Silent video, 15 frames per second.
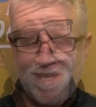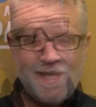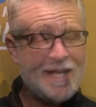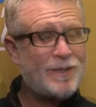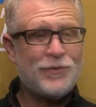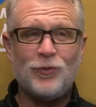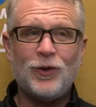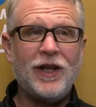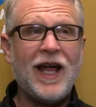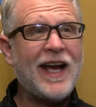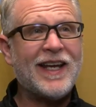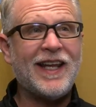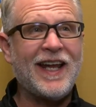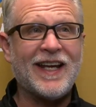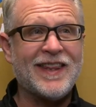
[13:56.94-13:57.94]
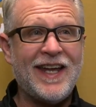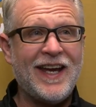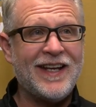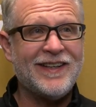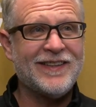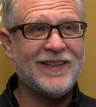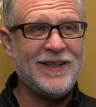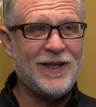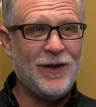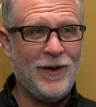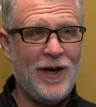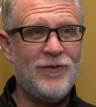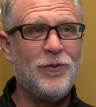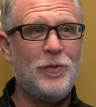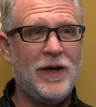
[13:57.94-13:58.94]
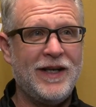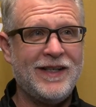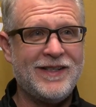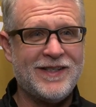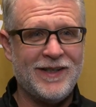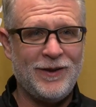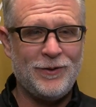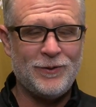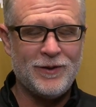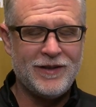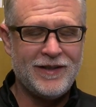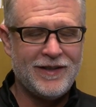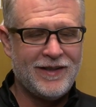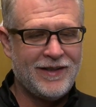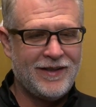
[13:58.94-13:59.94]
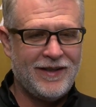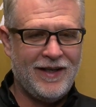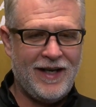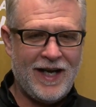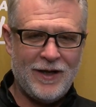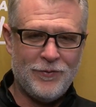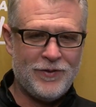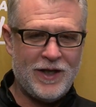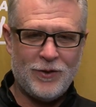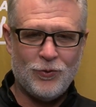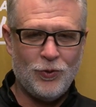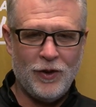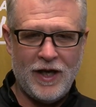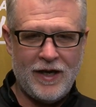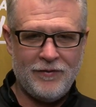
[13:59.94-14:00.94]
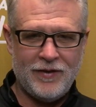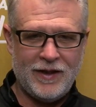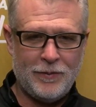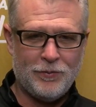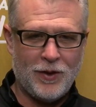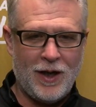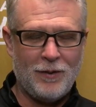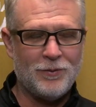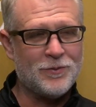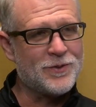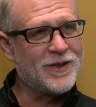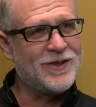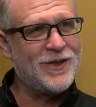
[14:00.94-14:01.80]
Hey, that's, we like it like that, everybody. So I don't think we'll have any problems